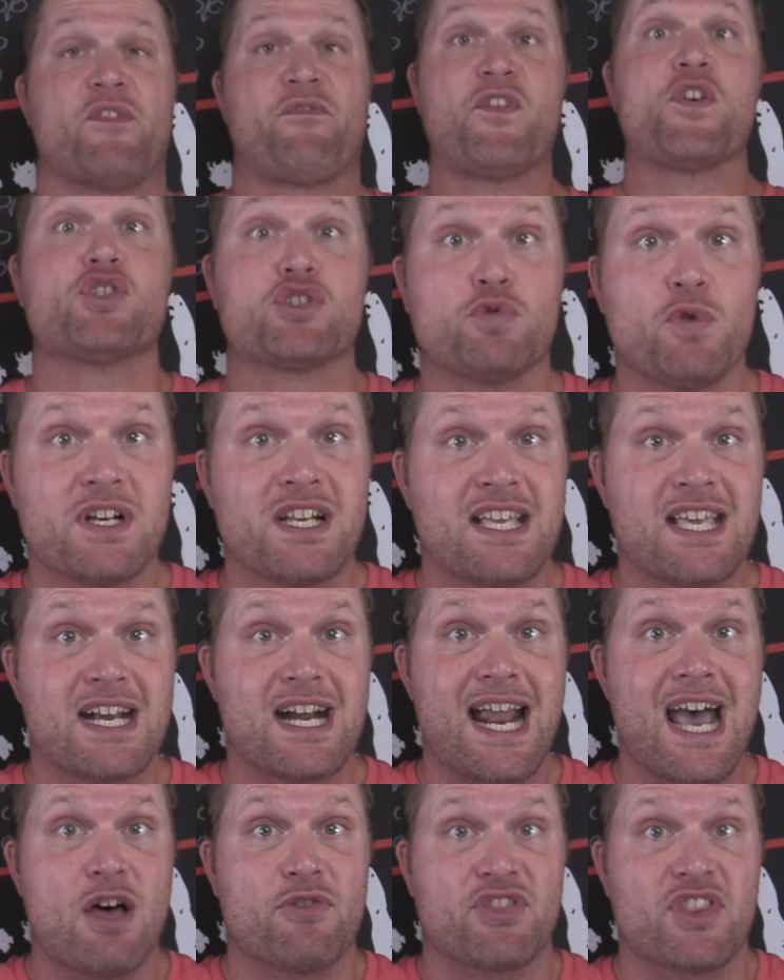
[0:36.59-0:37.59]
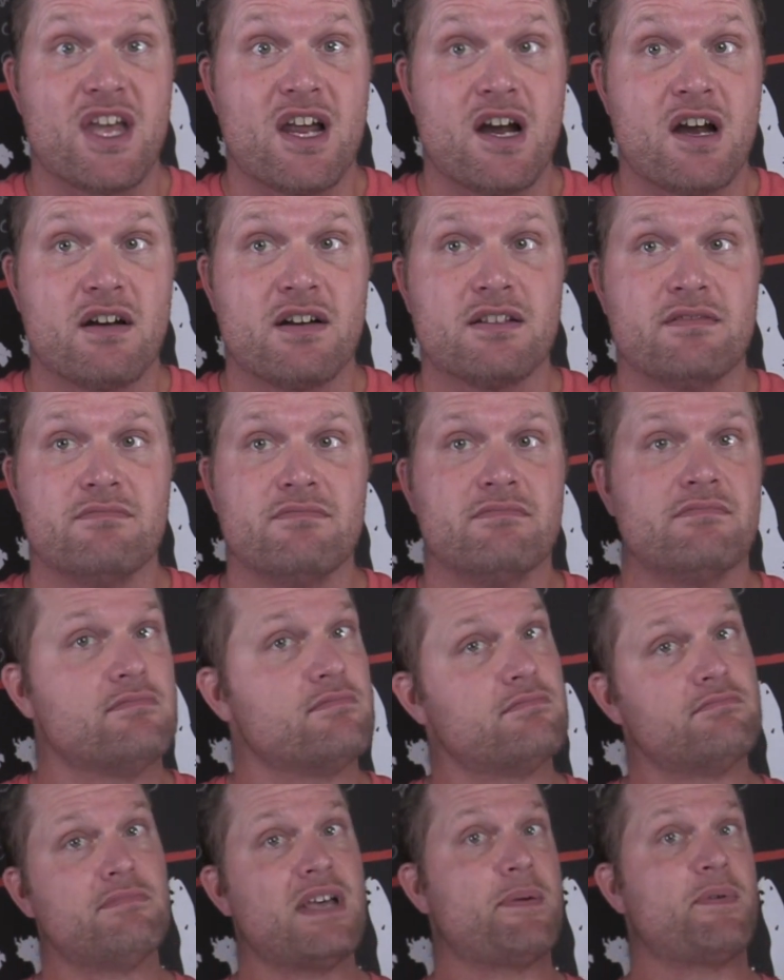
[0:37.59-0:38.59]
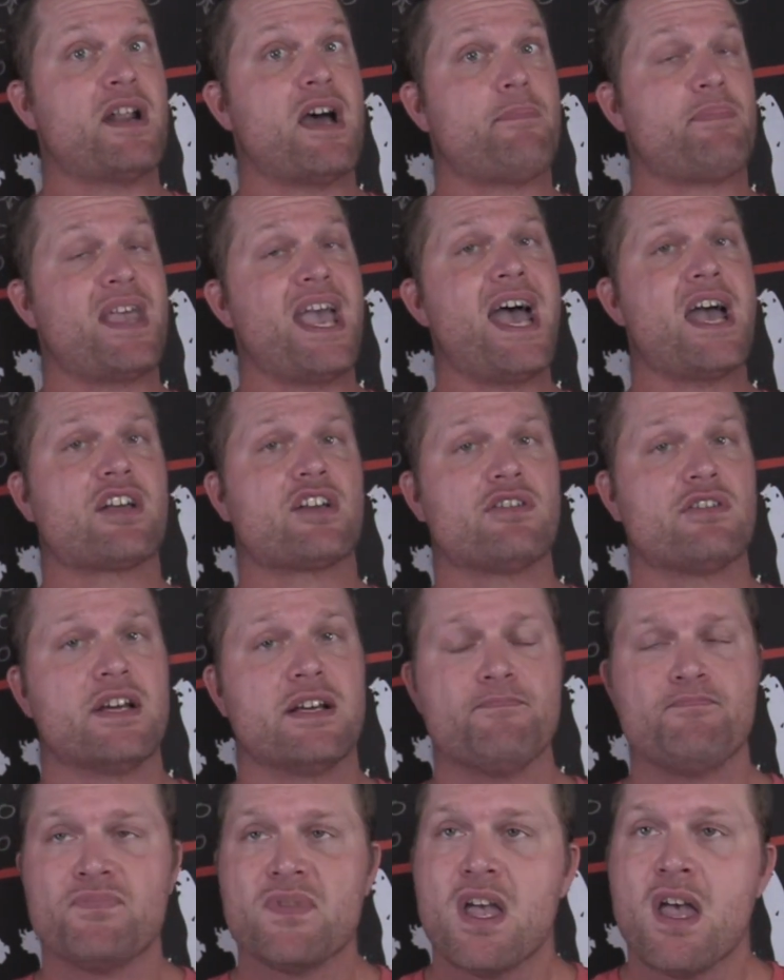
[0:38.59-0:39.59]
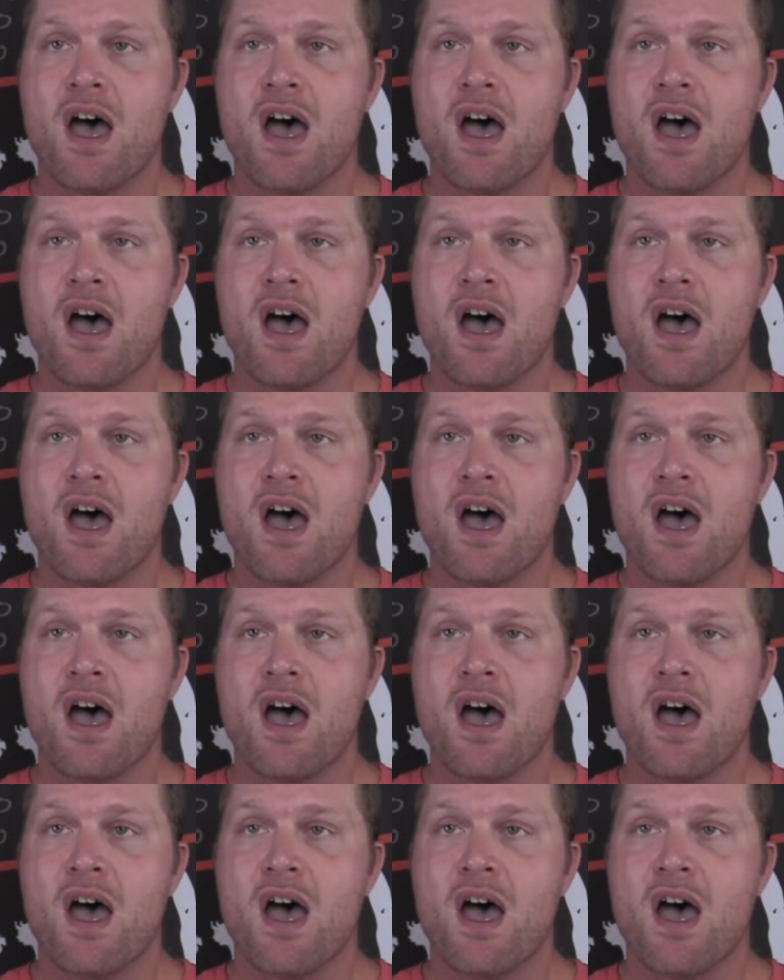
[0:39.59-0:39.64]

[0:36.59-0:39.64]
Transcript: first one to get it out there and maybe not be accurate,